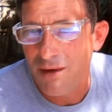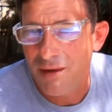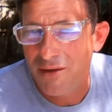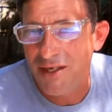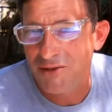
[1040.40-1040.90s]

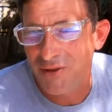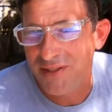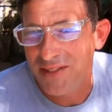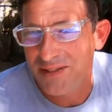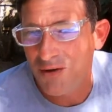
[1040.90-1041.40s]
Could I drink
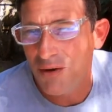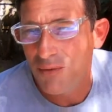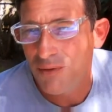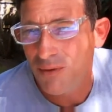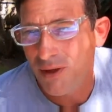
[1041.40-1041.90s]
the...
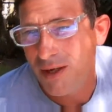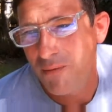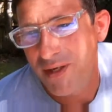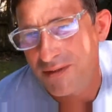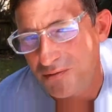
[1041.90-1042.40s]
Oh, I
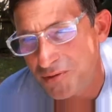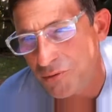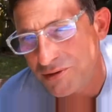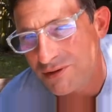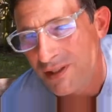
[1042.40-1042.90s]
want to answer this
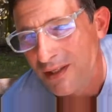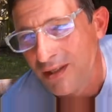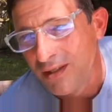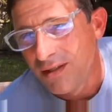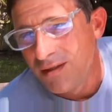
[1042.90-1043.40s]
question.
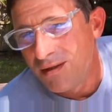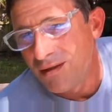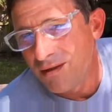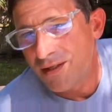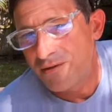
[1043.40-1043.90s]

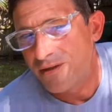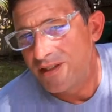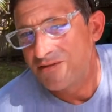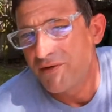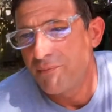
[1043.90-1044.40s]
Electric uh,
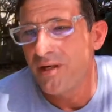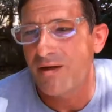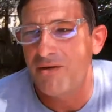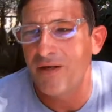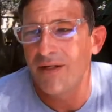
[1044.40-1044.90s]
Kids fam. Yeah,
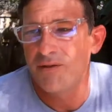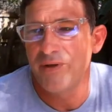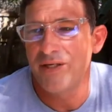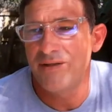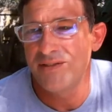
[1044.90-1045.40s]
could I
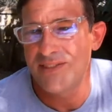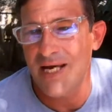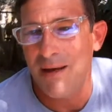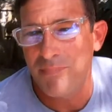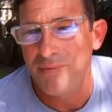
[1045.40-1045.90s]
drink the
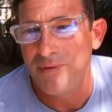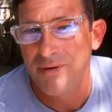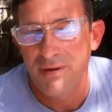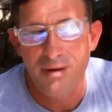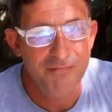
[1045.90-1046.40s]
sap
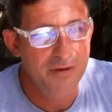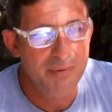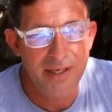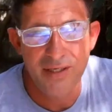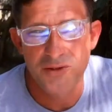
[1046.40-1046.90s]
of the
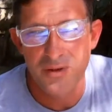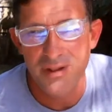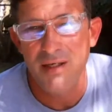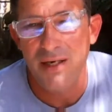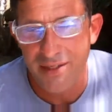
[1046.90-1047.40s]
banana
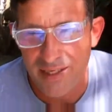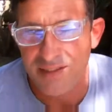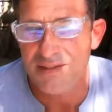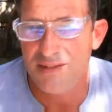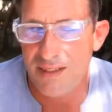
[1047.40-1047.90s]
tree?
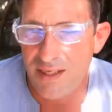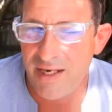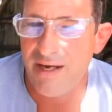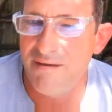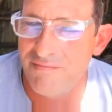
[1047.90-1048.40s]
Yes, I
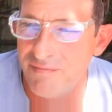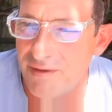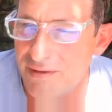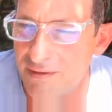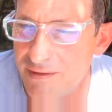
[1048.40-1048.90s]
have,
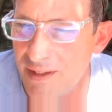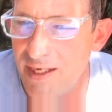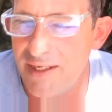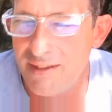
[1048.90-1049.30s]
uh, and